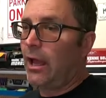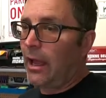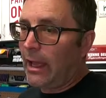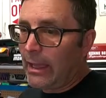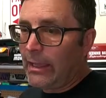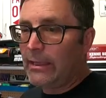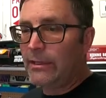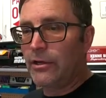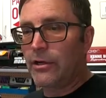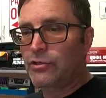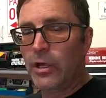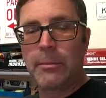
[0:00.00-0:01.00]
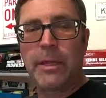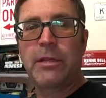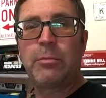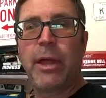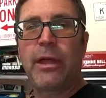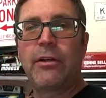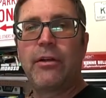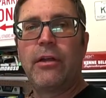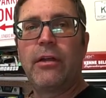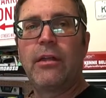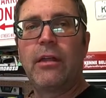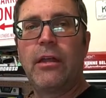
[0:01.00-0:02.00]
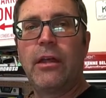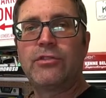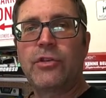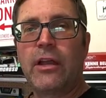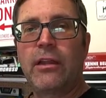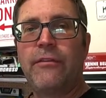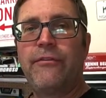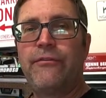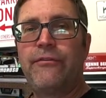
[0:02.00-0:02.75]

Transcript: I, try to make it better, try to